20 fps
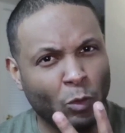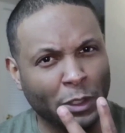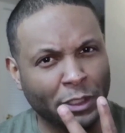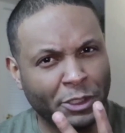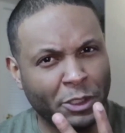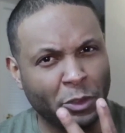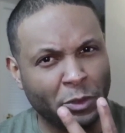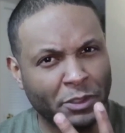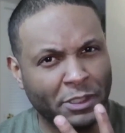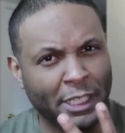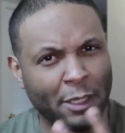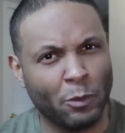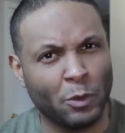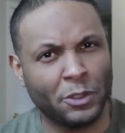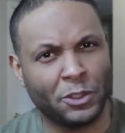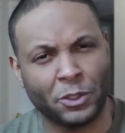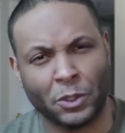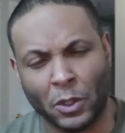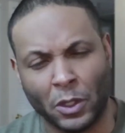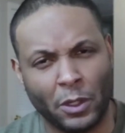what you see
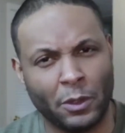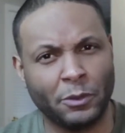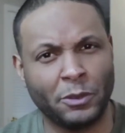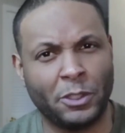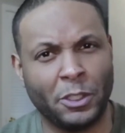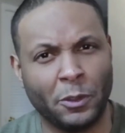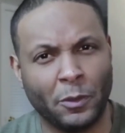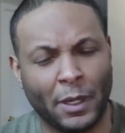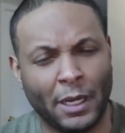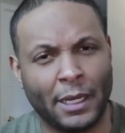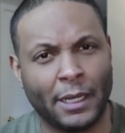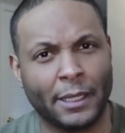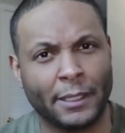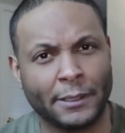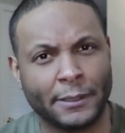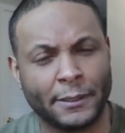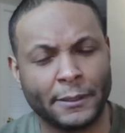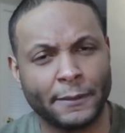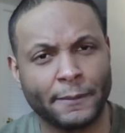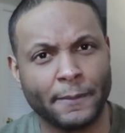with your own two
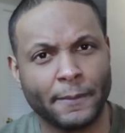eyes,